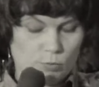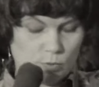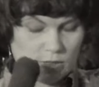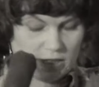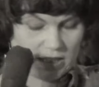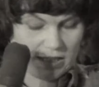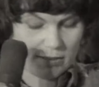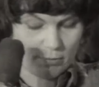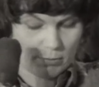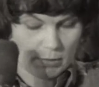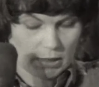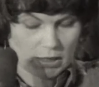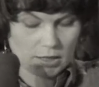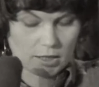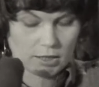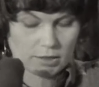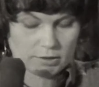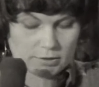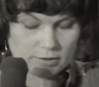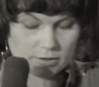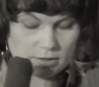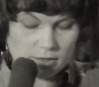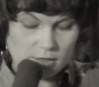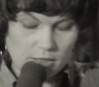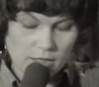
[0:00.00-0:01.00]
we
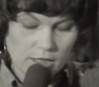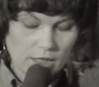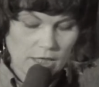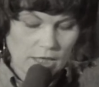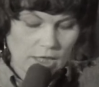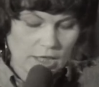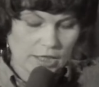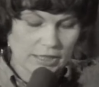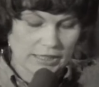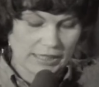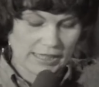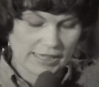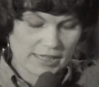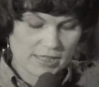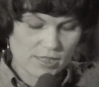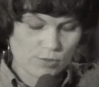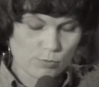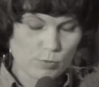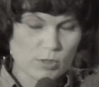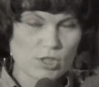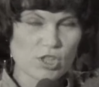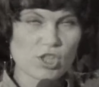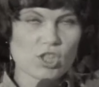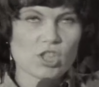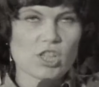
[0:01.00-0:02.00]
demand unless
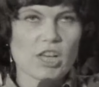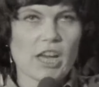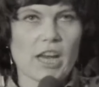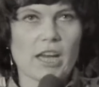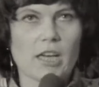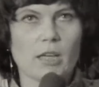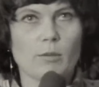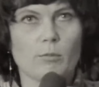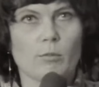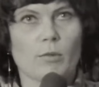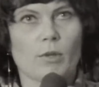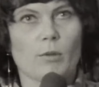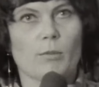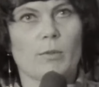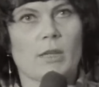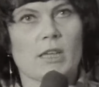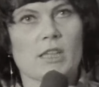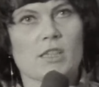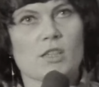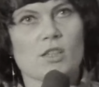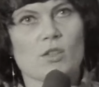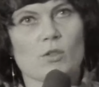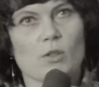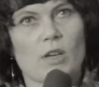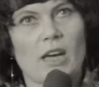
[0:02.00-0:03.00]
we shame them
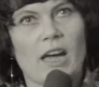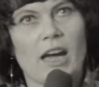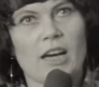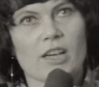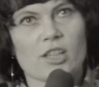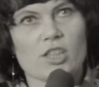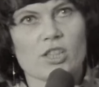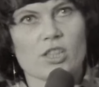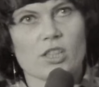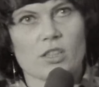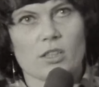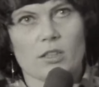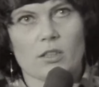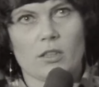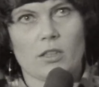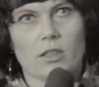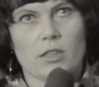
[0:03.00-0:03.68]
into action.